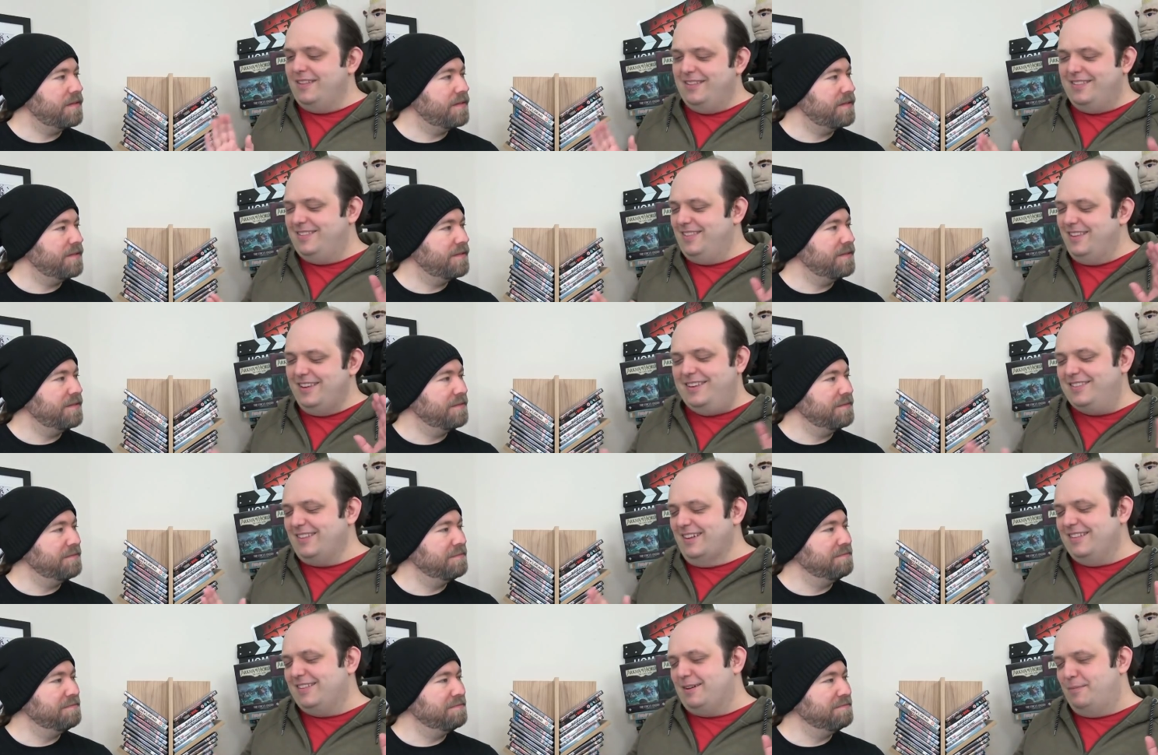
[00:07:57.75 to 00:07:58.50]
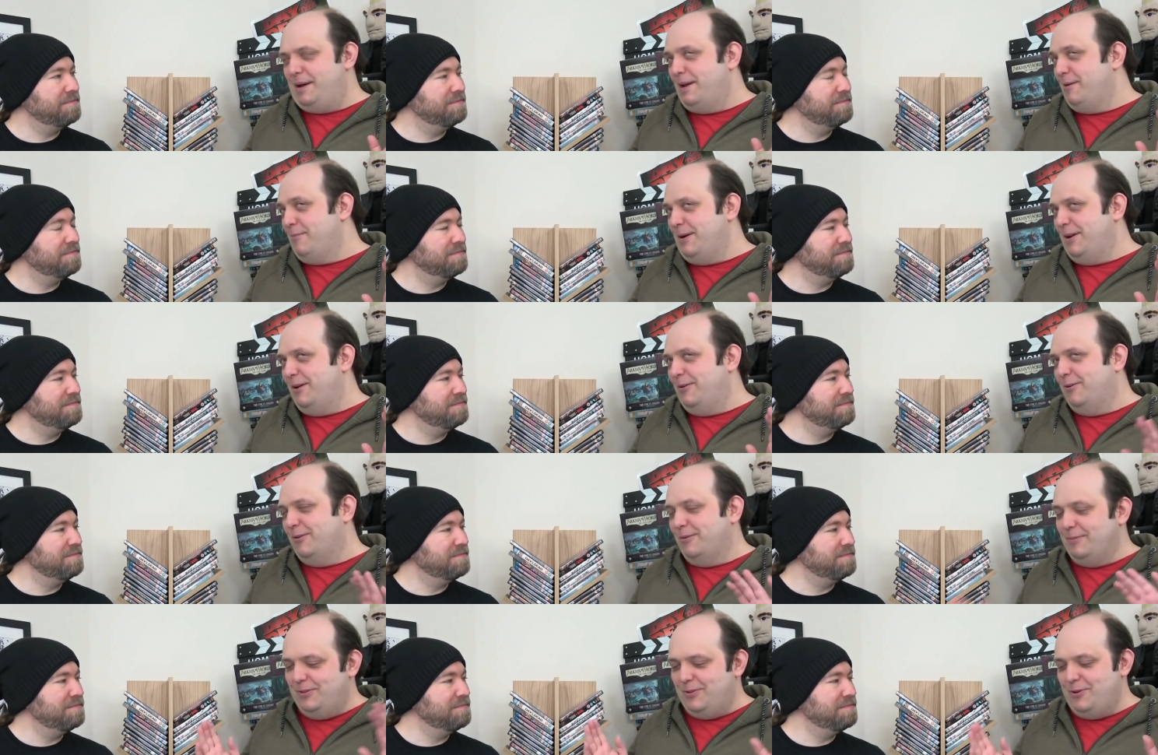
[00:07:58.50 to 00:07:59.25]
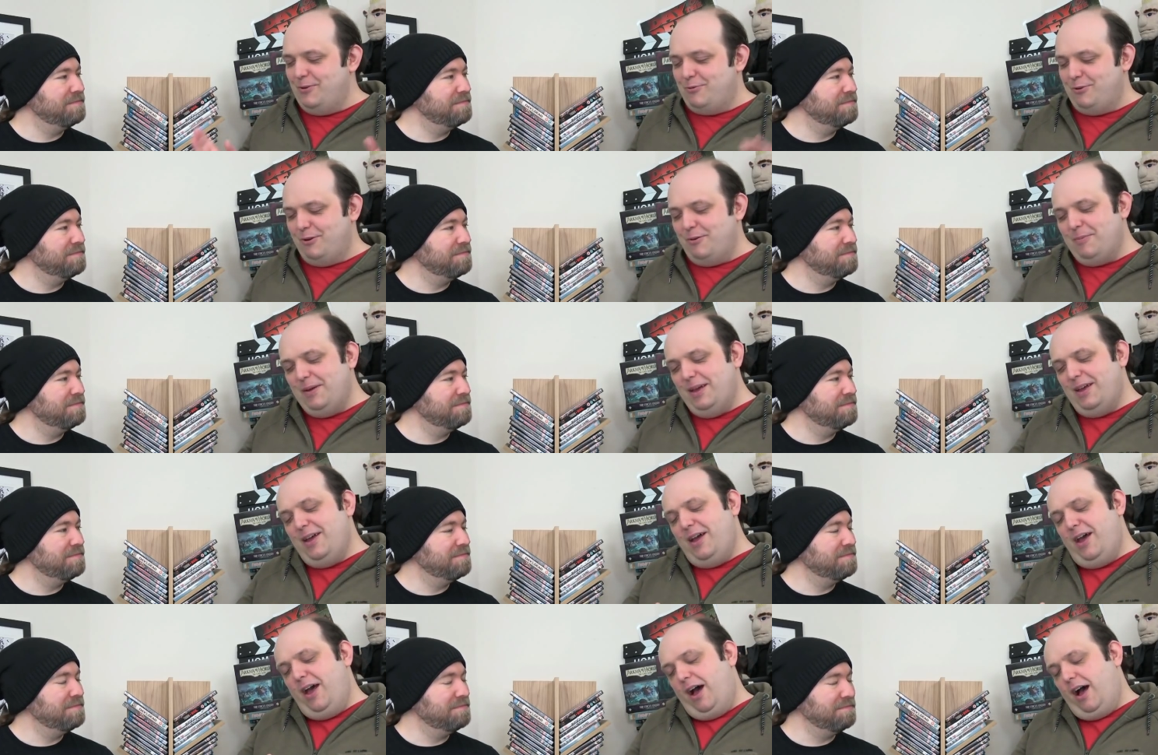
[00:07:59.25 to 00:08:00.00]
Speaker 1: because things come out in a weird order with YouTube.
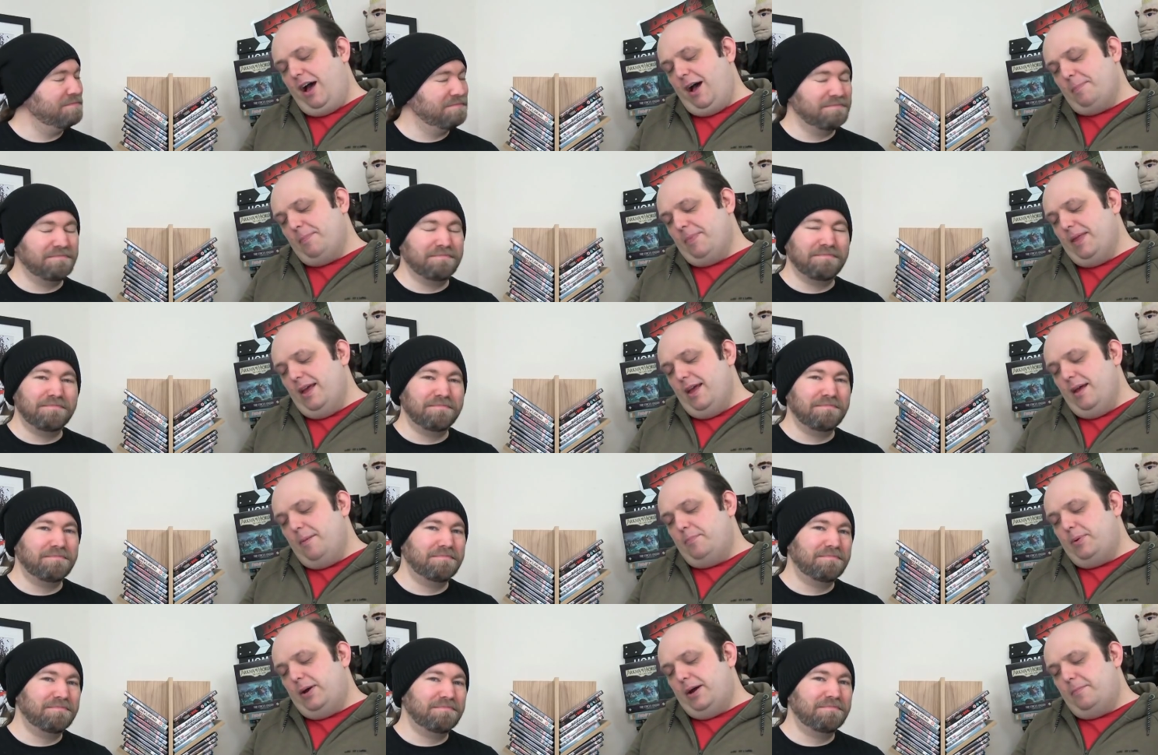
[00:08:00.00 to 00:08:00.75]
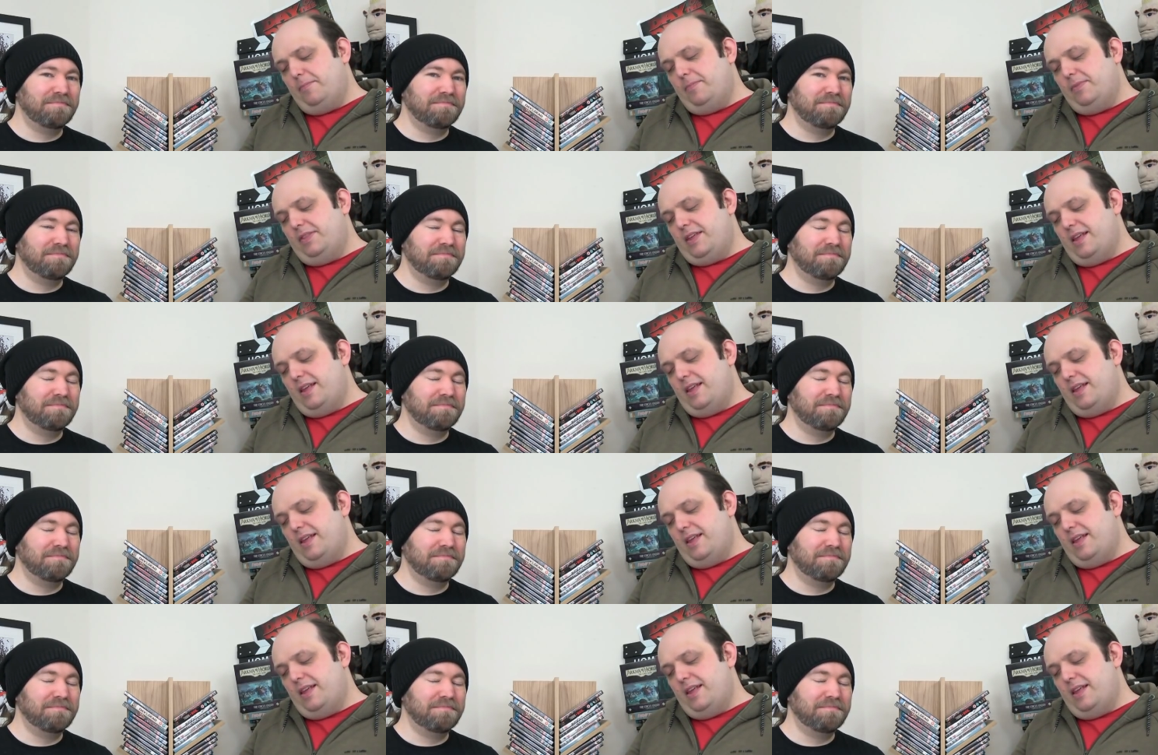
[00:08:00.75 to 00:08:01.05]
Um, but